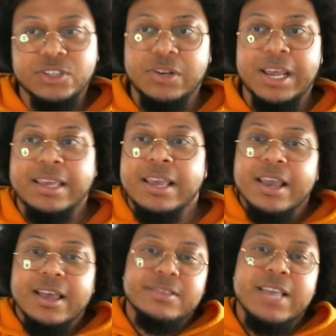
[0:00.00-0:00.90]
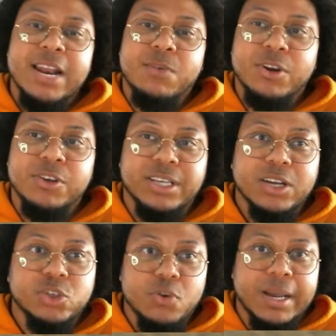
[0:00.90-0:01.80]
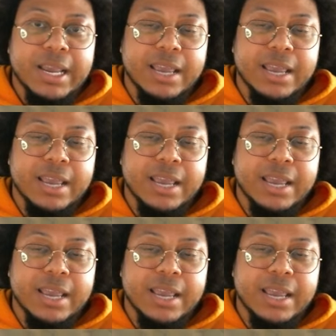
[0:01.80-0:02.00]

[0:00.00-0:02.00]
So like anyone using a dual